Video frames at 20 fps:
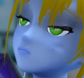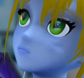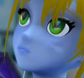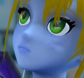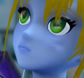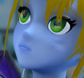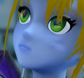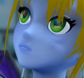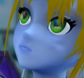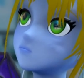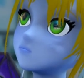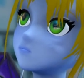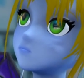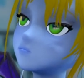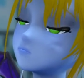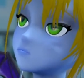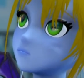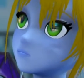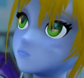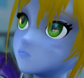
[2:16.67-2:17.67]

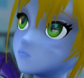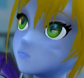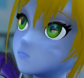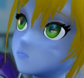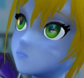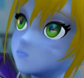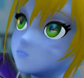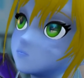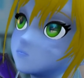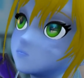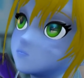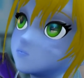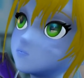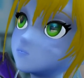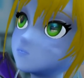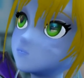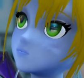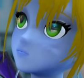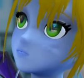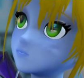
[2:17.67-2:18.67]

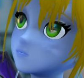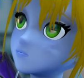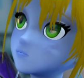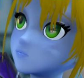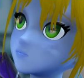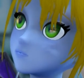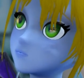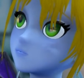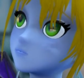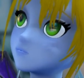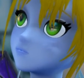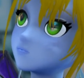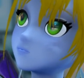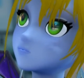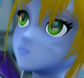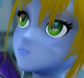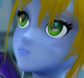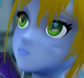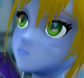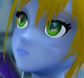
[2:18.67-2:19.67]

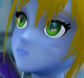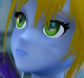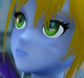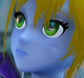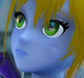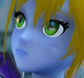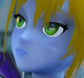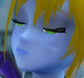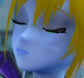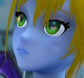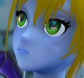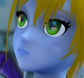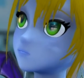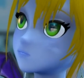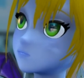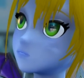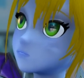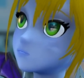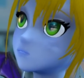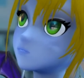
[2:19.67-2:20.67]

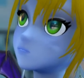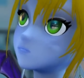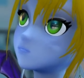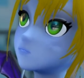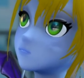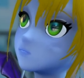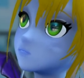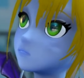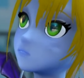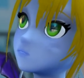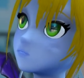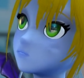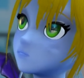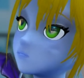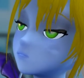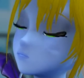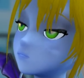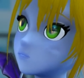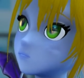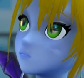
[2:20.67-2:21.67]

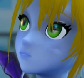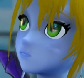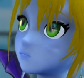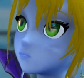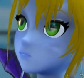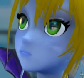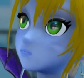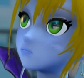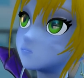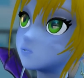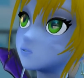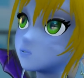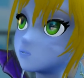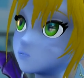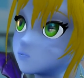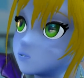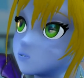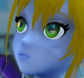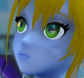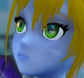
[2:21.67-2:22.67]

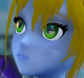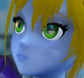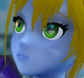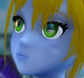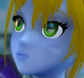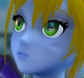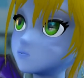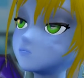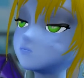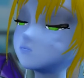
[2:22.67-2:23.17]
Nobody speaks.